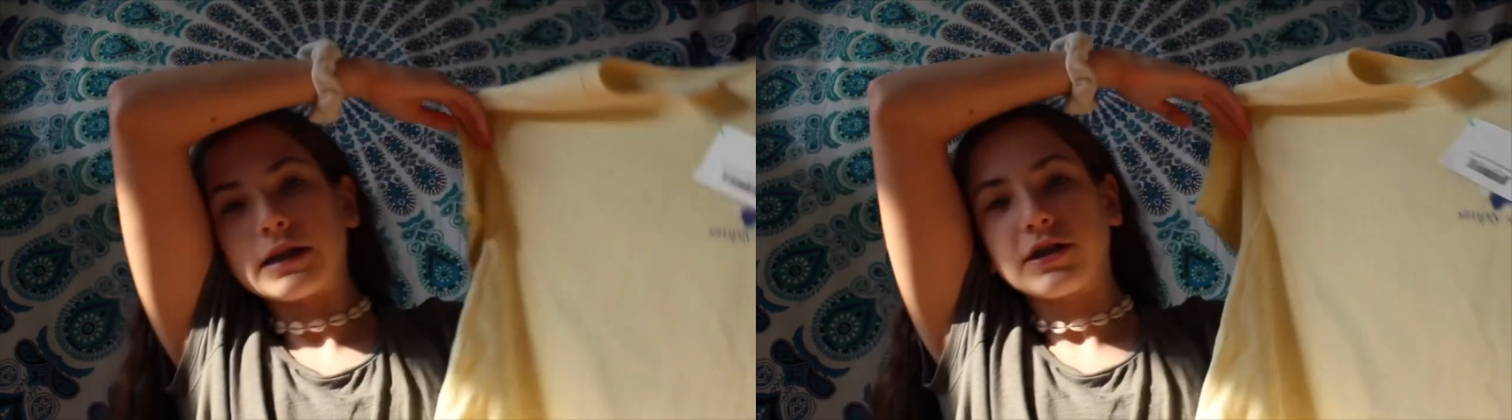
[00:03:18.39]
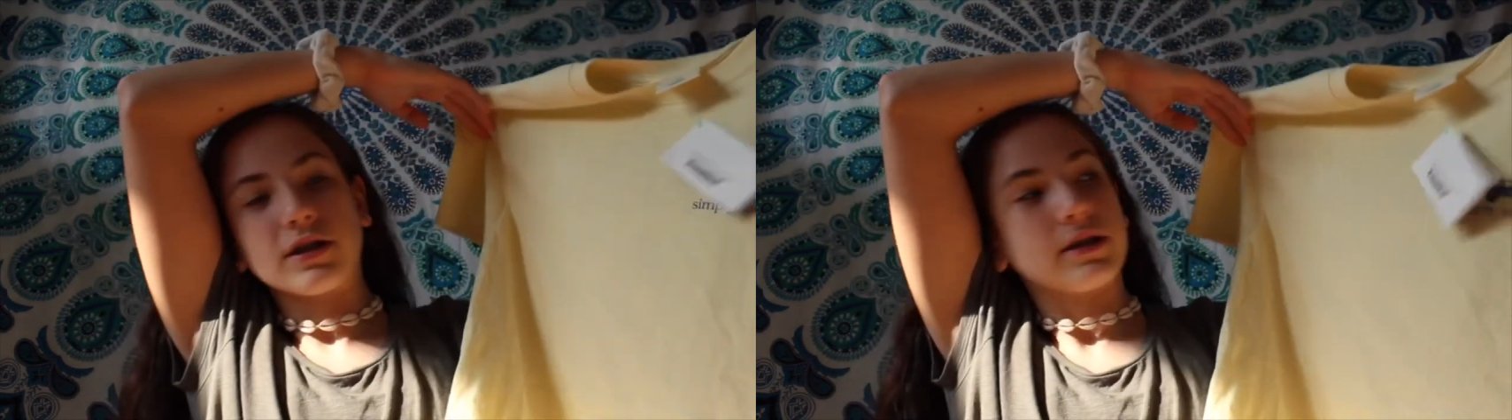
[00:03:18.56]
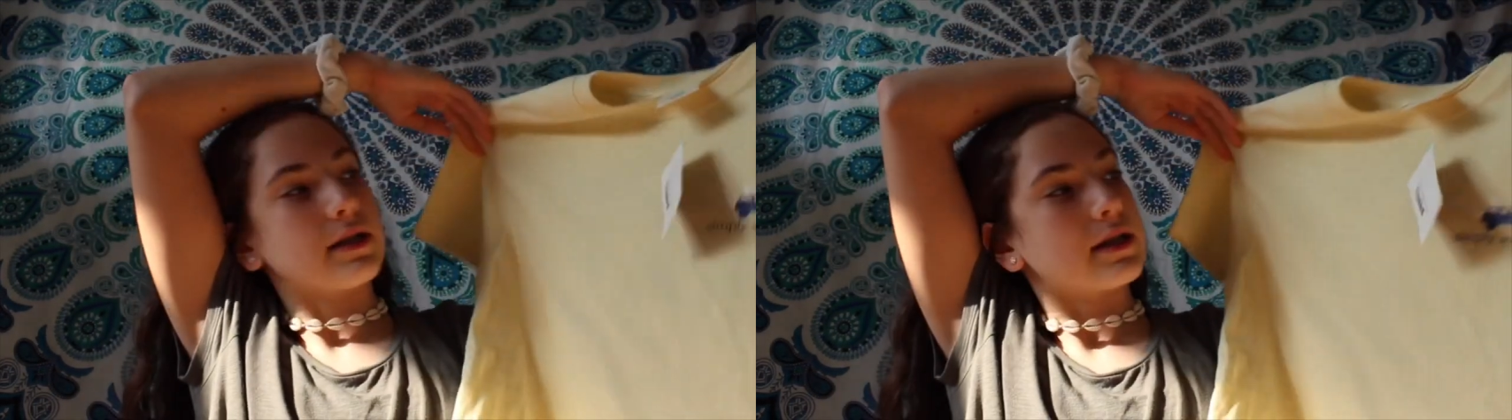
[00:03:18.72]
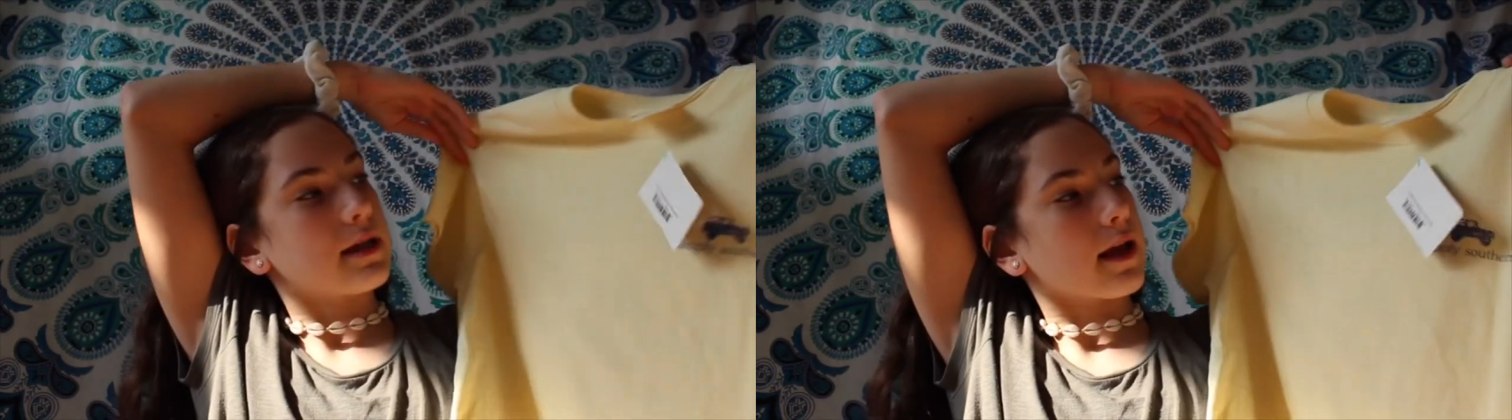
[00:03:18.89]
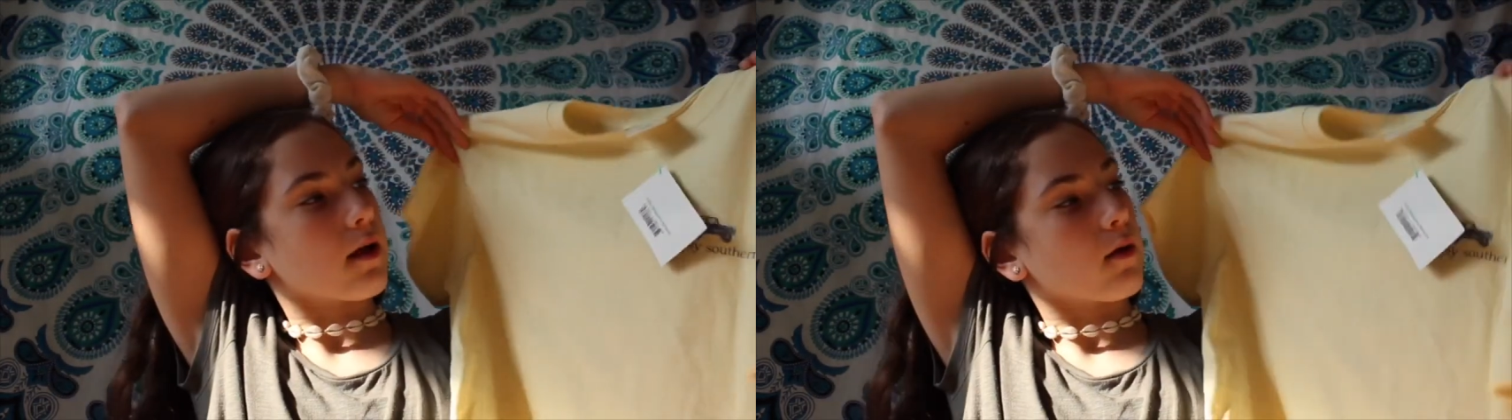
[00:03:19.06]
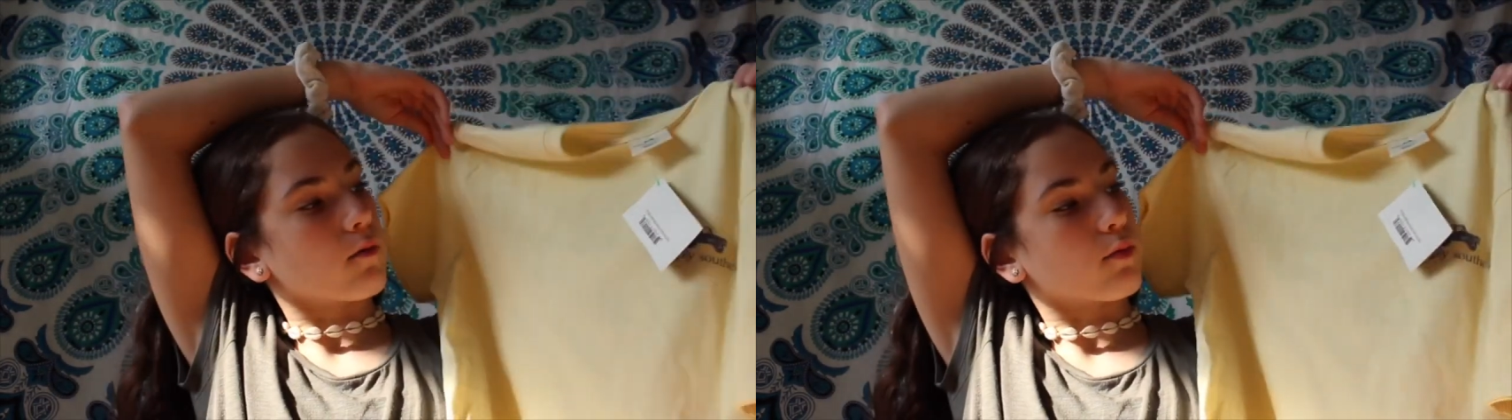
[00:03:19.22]
It's just this
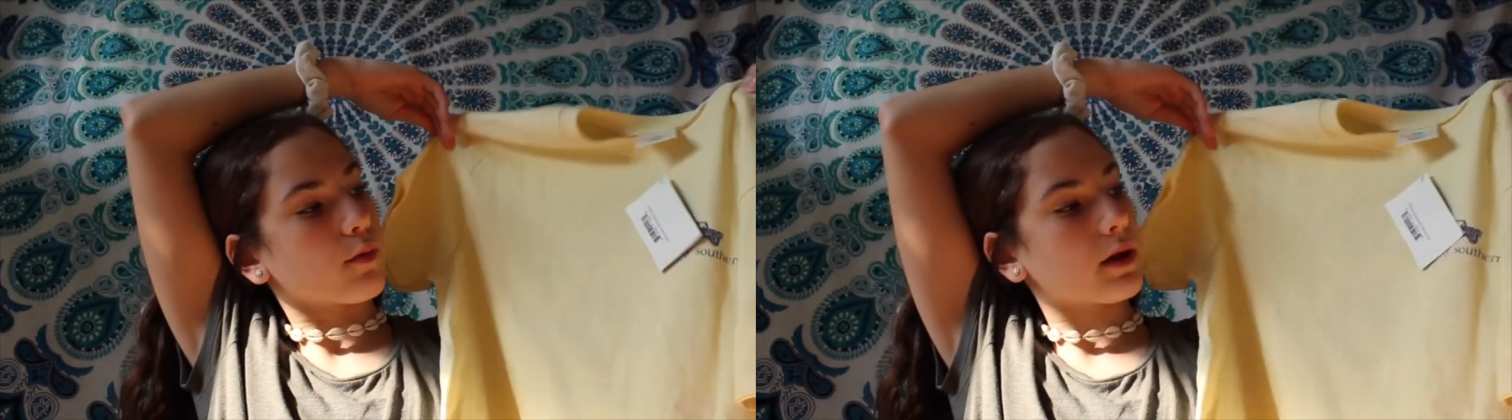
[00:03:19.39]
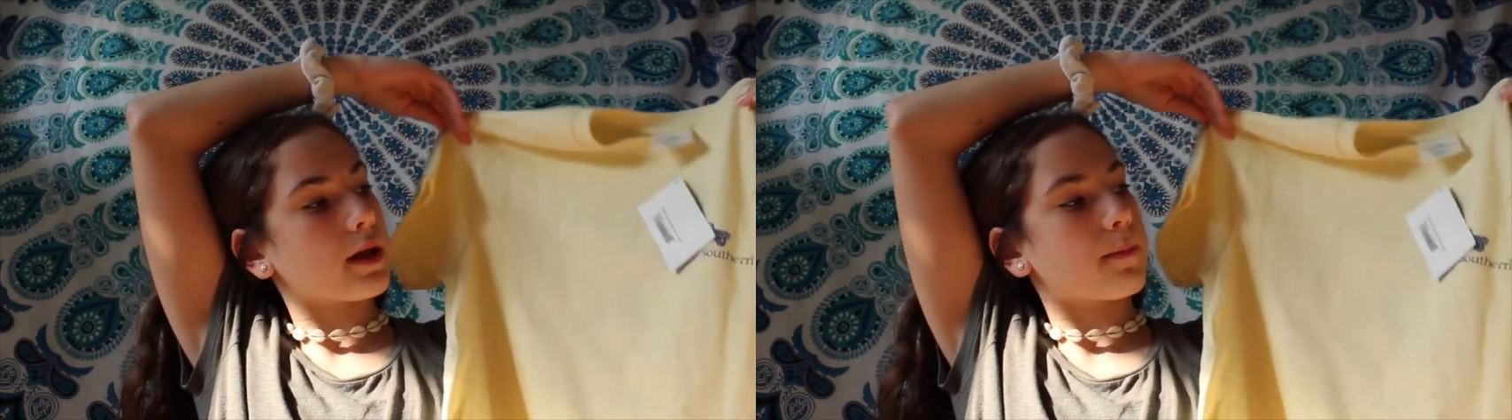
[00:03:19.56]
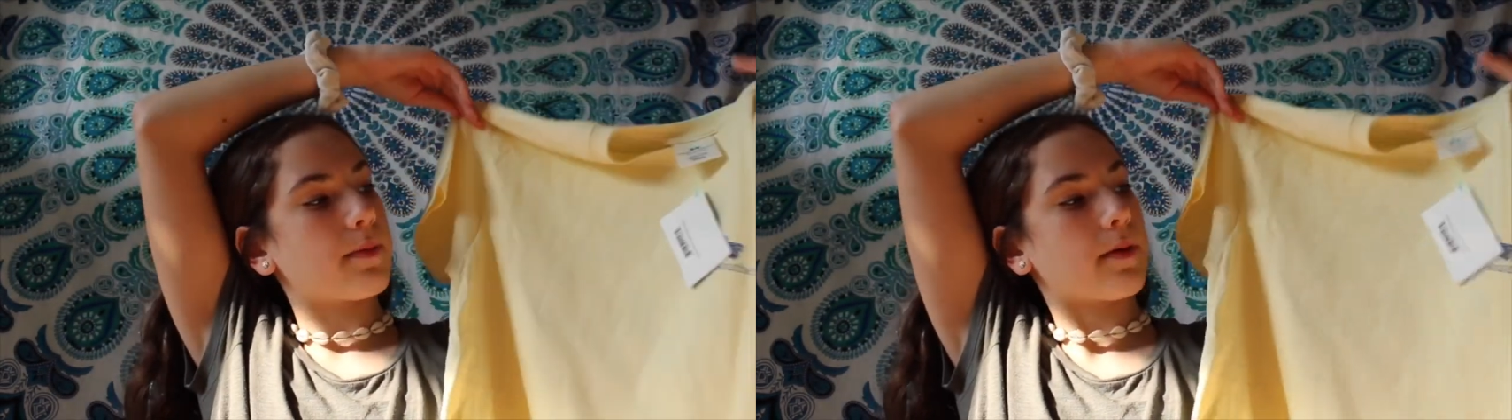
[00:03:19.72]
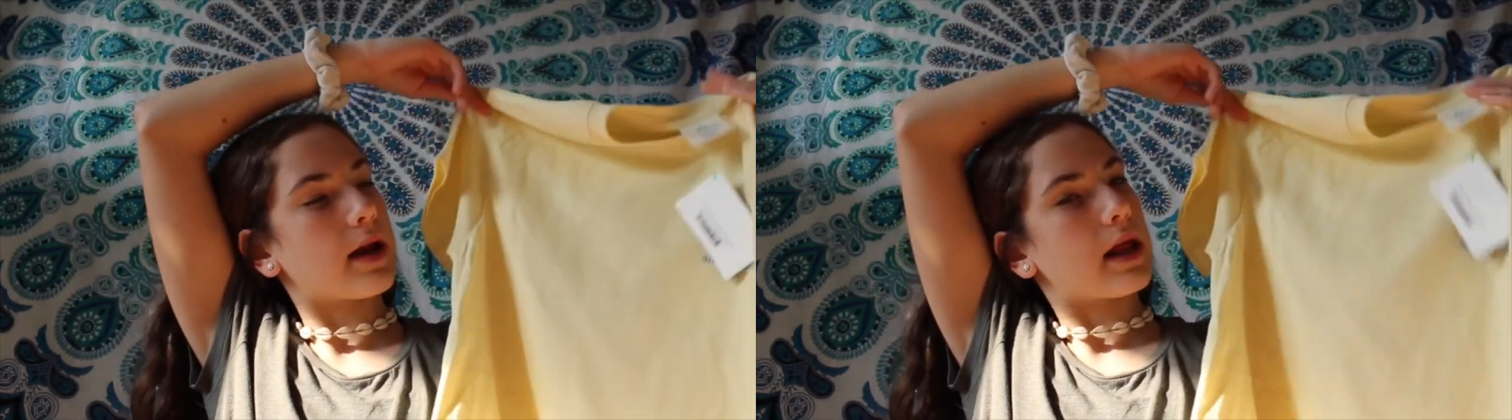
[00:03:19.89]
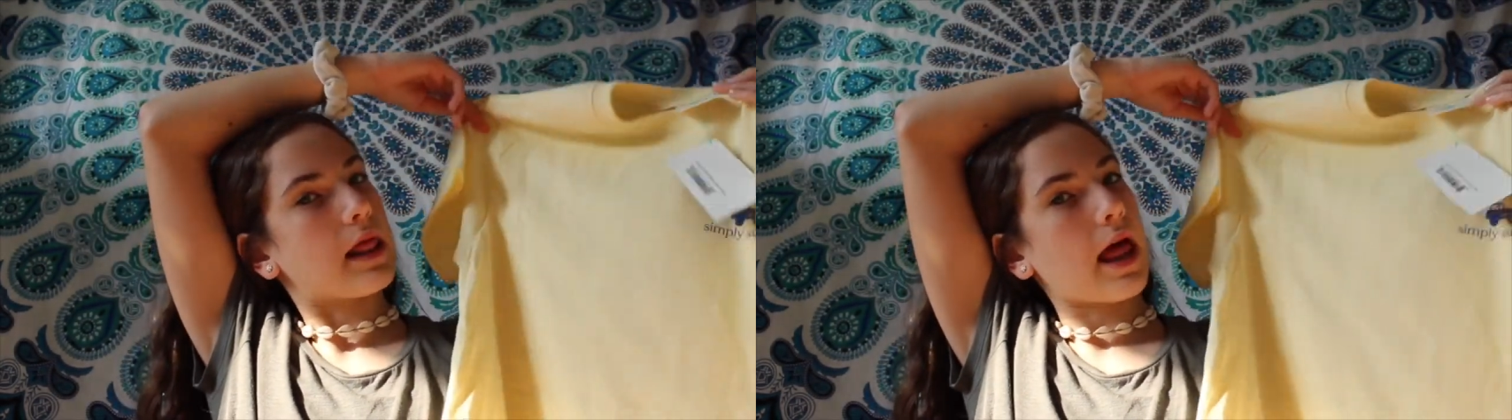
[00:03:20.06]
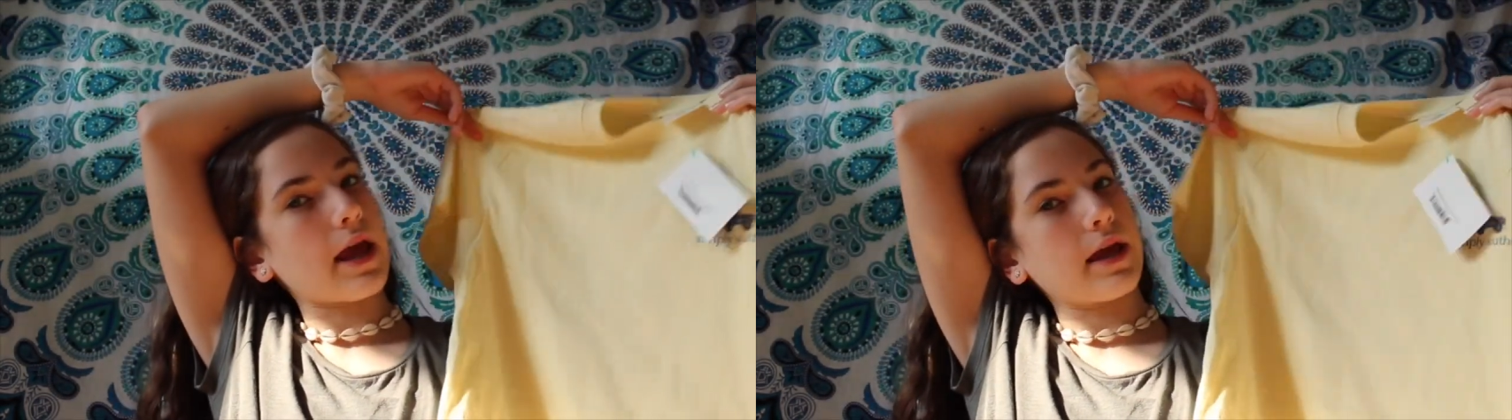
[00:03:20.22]
like really
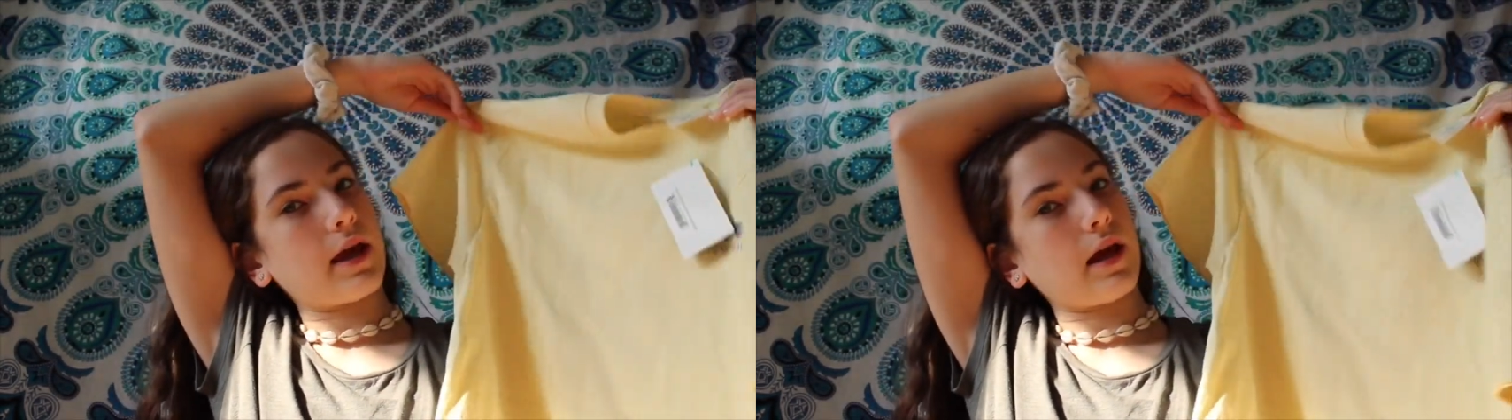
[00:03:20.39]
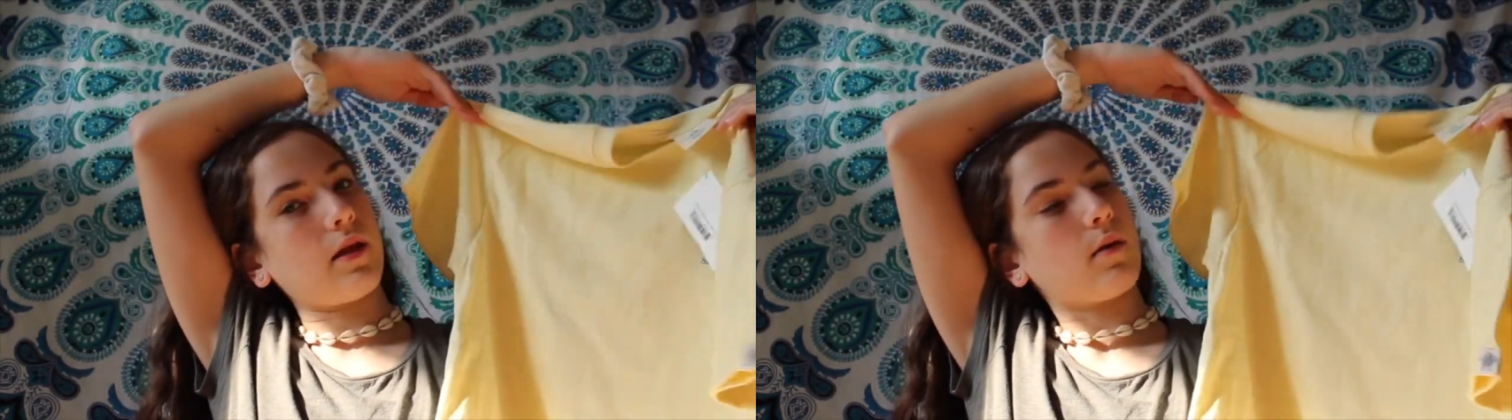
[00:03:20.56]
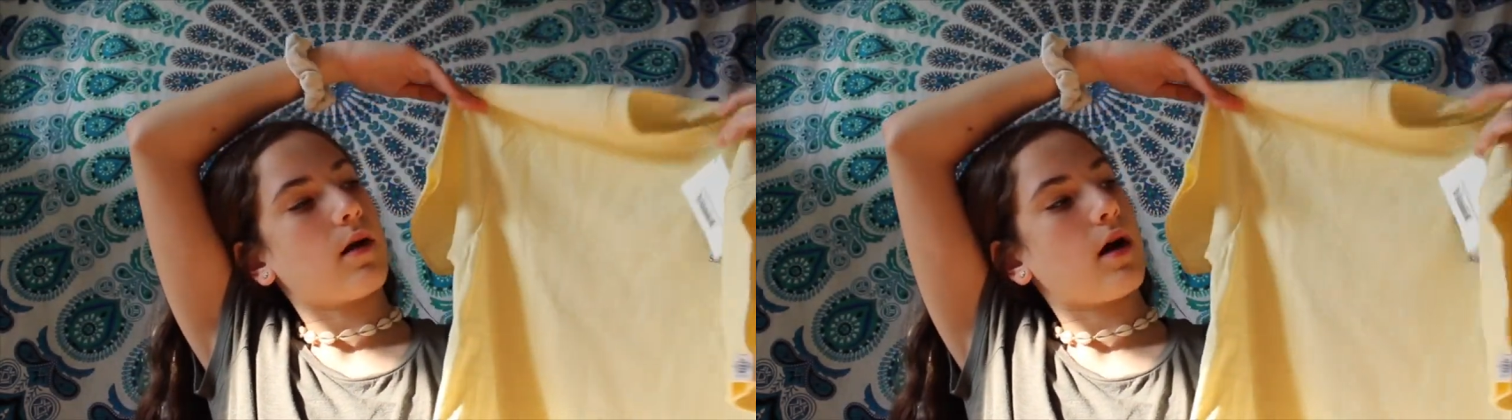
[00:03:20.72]
pretty light yellow